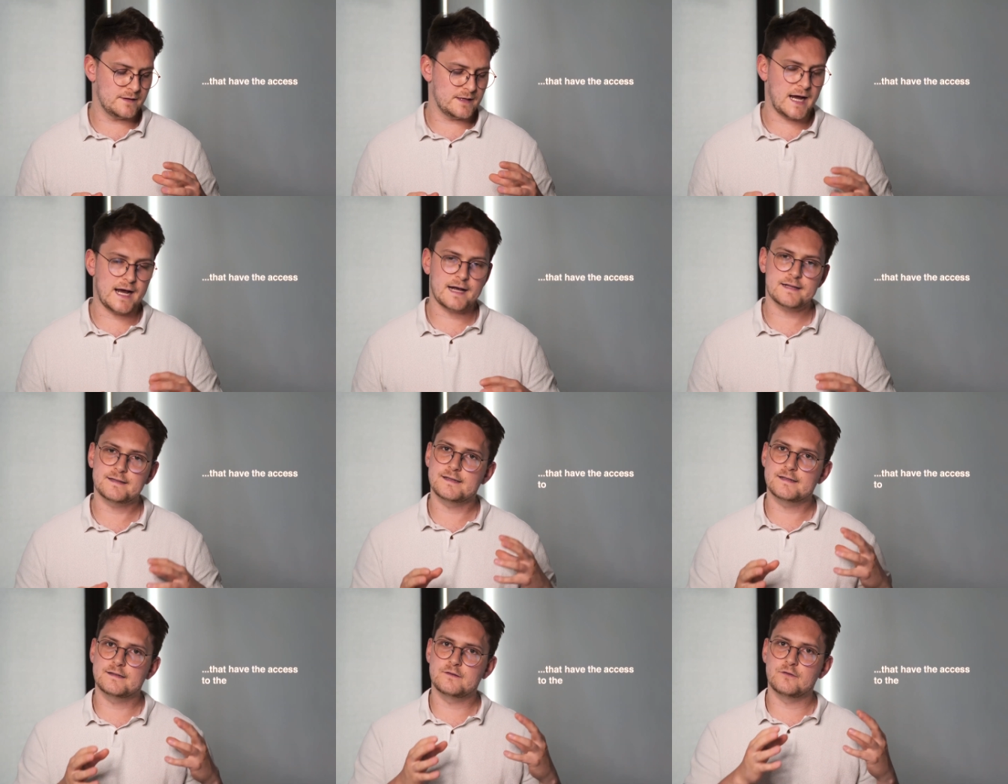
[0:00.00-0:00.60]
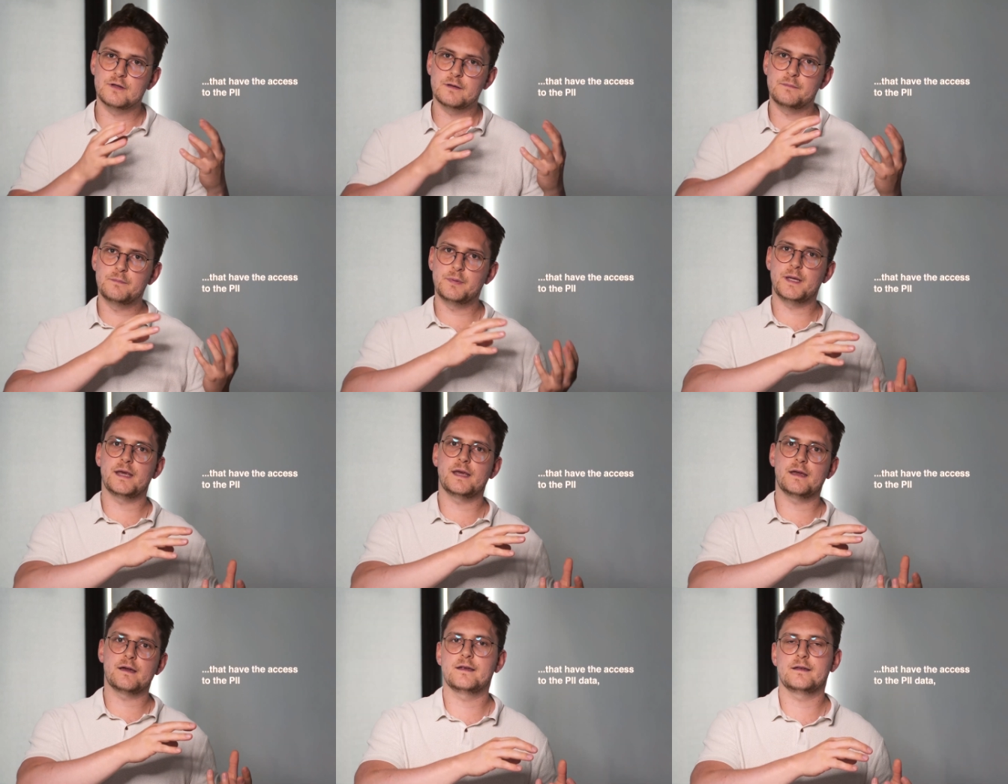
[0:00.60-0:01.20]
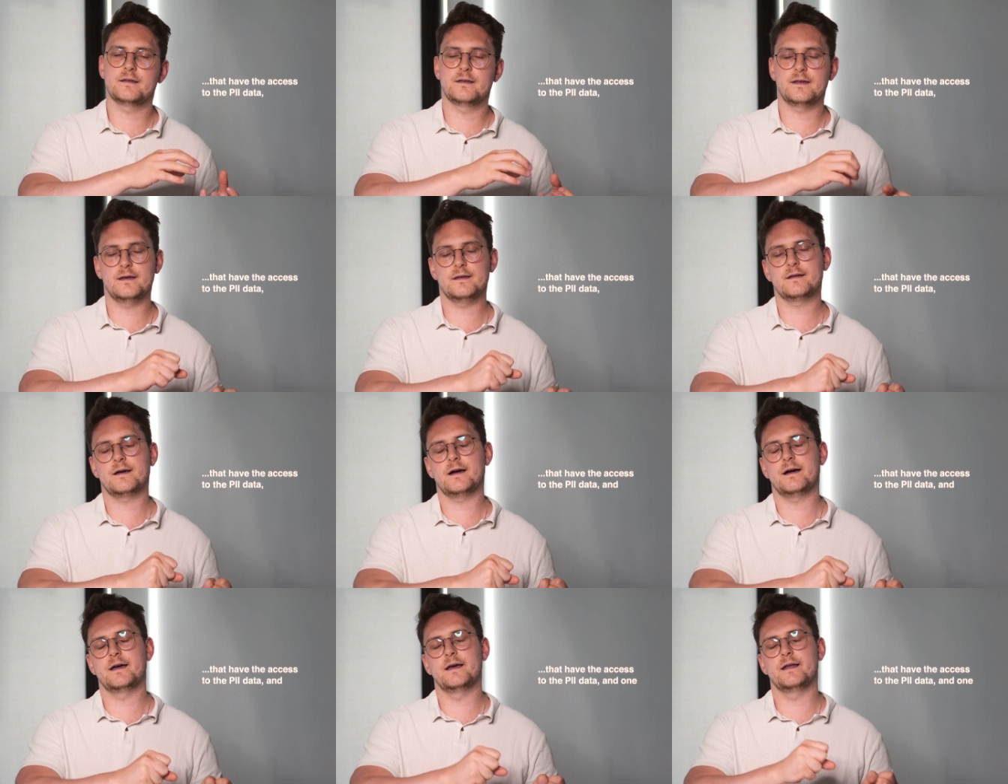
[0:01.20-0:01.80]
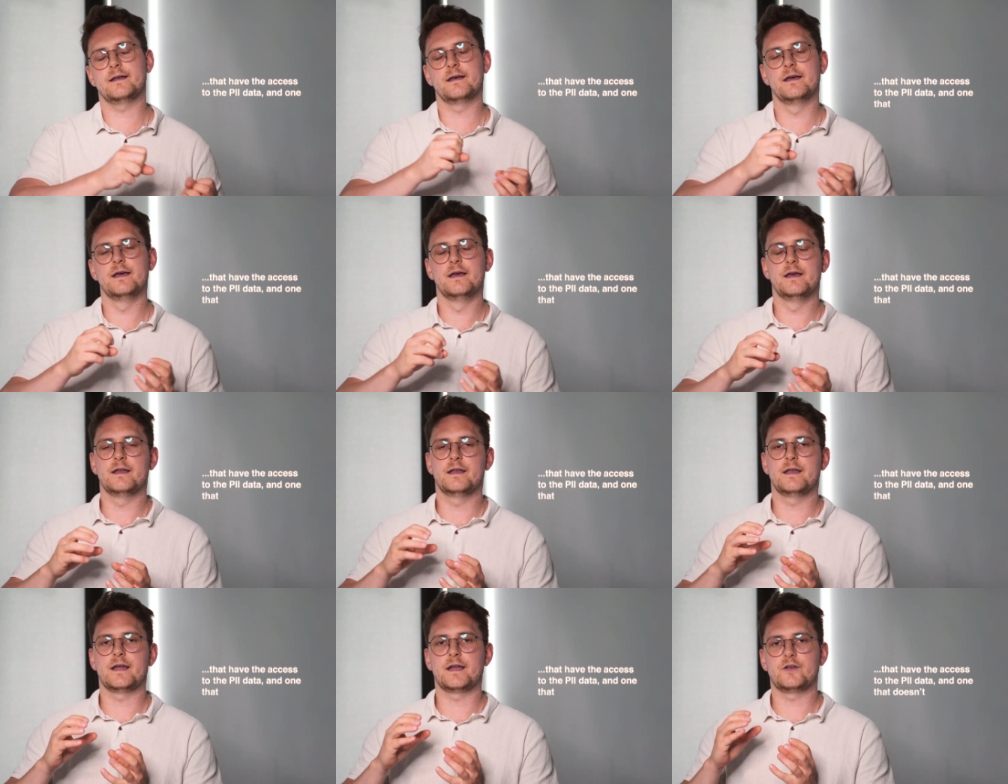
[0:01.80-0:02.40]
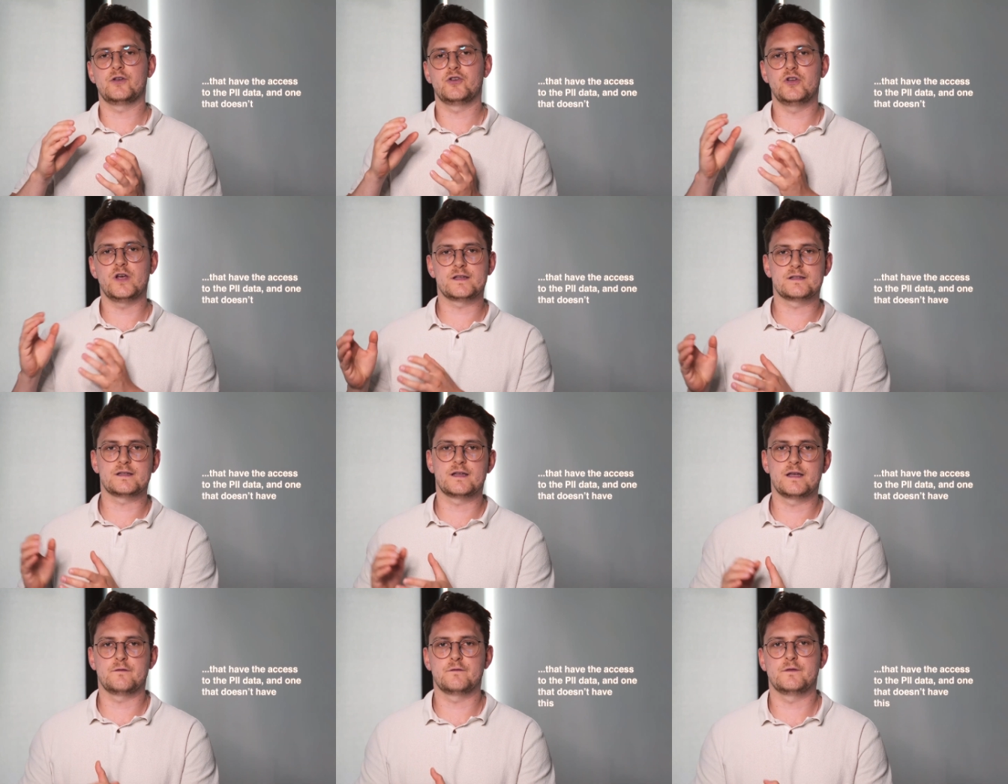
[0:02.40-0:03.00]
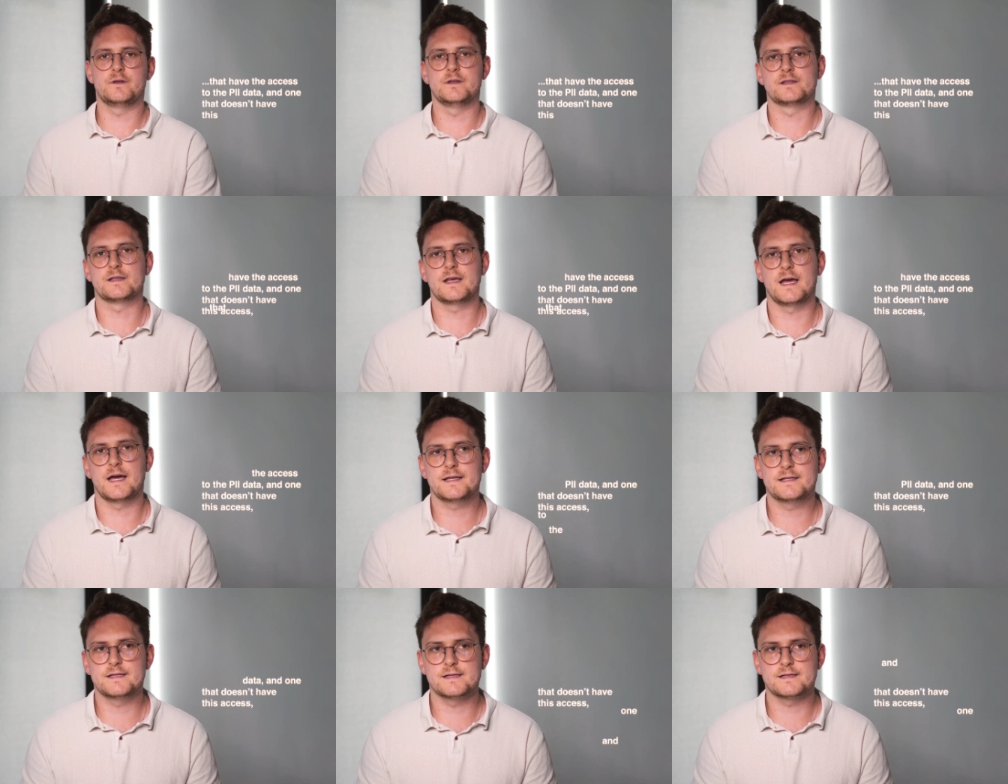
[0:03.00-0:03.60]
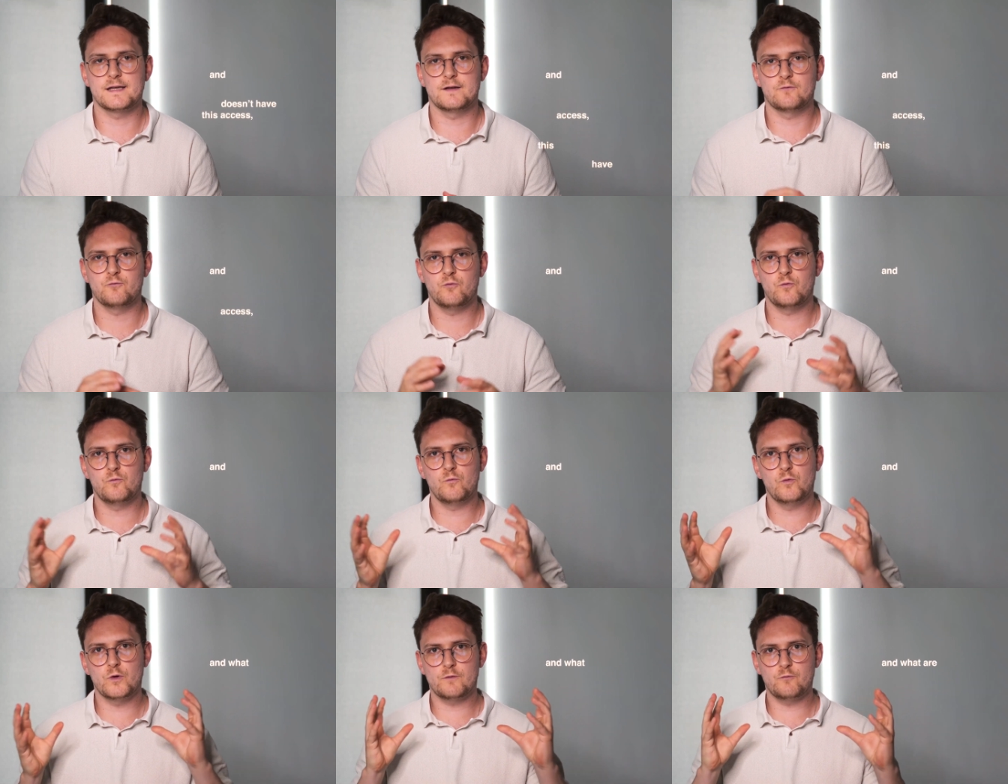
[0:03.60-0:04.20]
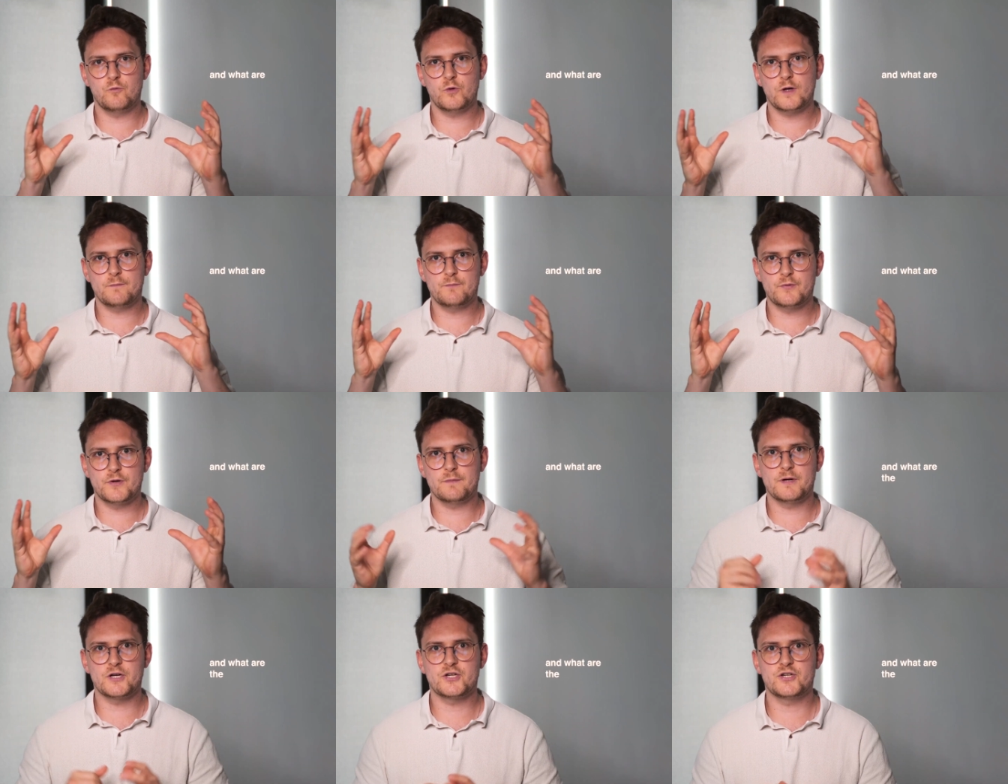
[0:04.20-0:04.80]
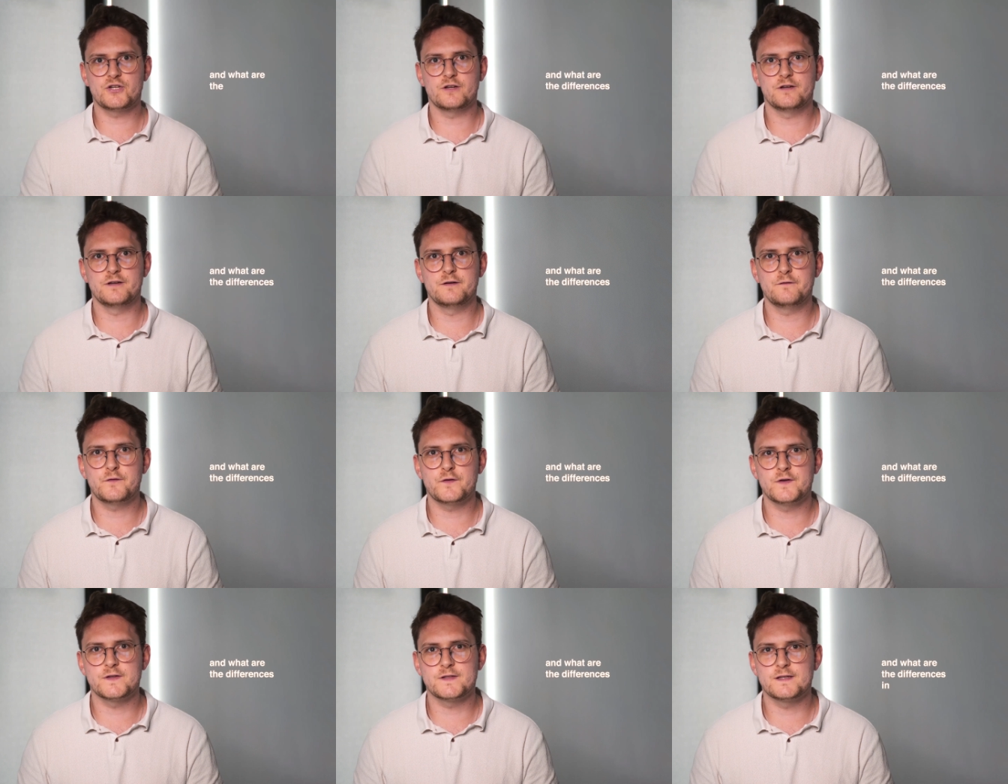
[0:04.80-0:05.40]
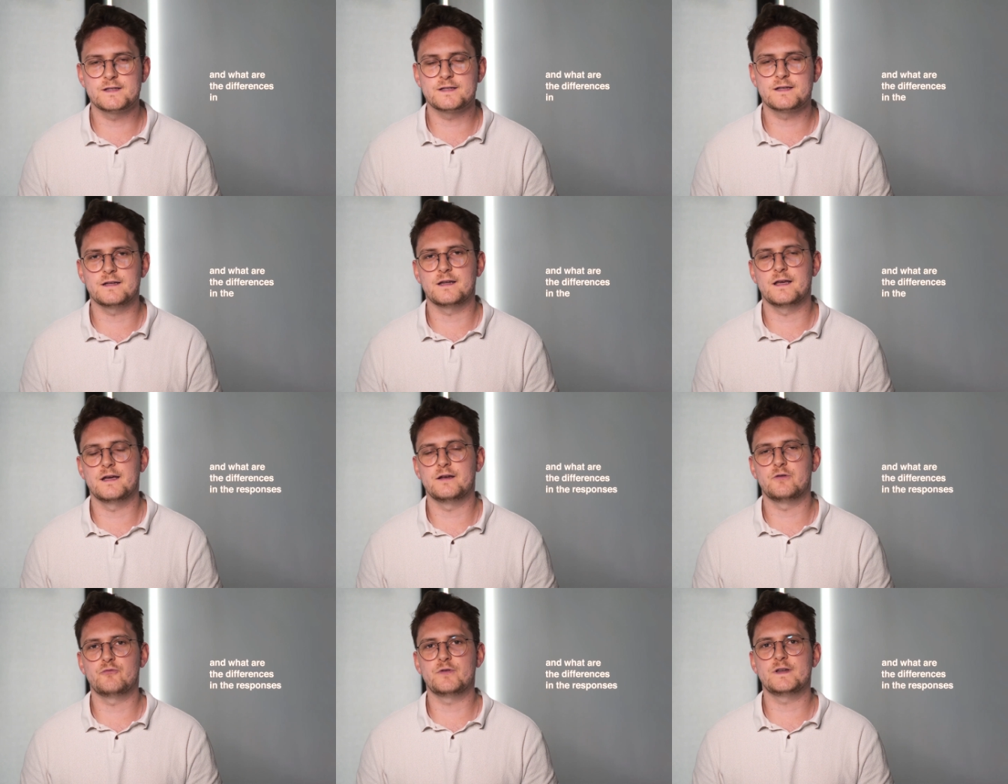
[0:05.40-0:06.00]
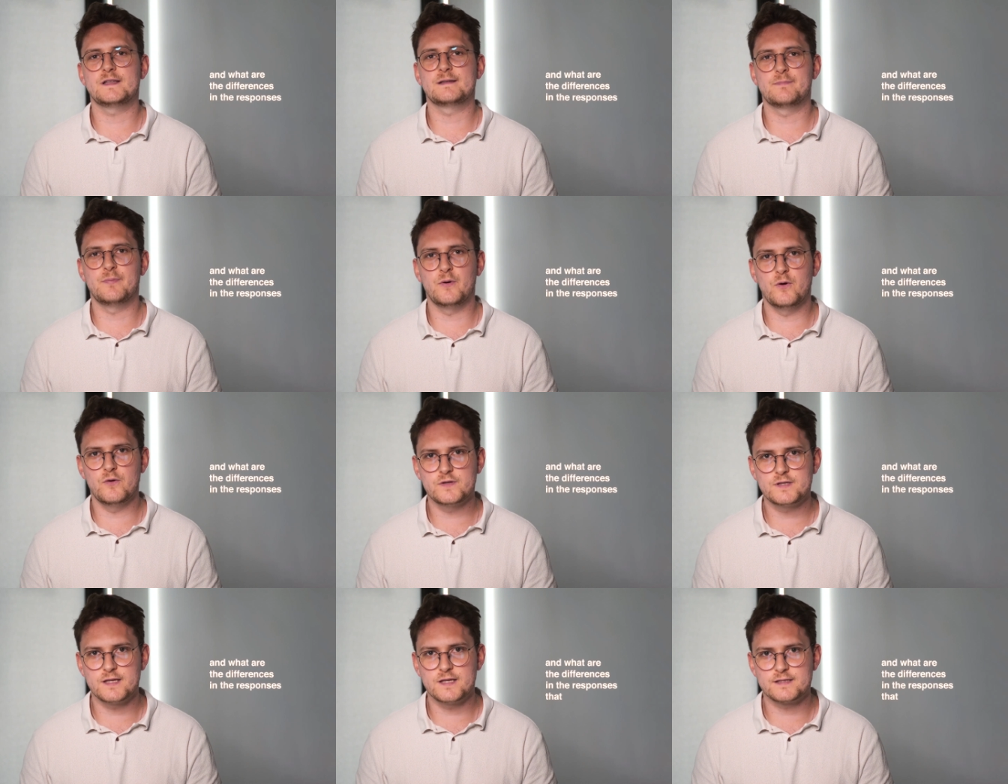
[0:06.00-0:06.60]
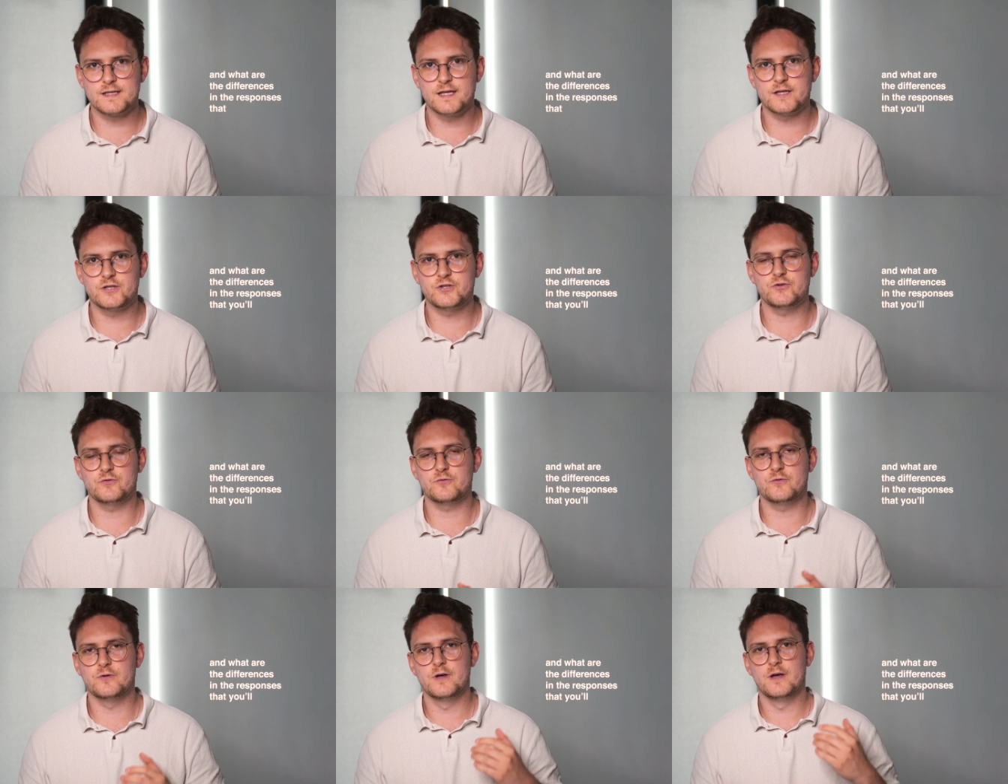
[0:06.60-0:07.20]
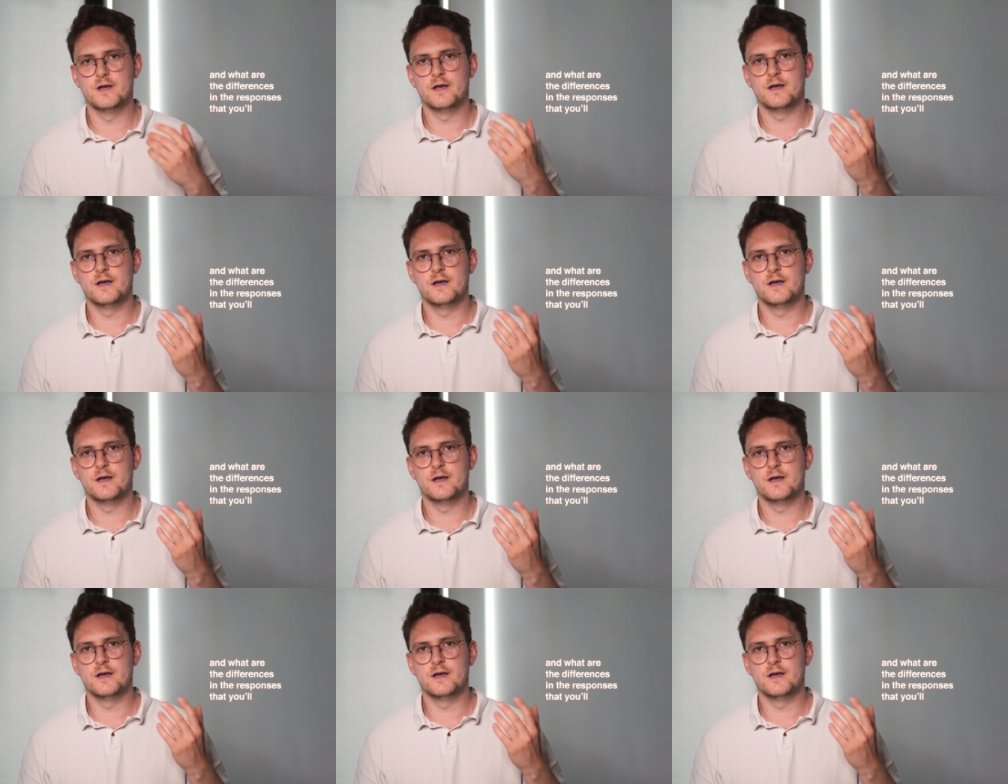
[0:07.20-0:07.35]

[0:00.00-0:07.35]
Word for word: access to the PII data and that doesn't have this access and what, what are pretty much differences in the uh, responses that you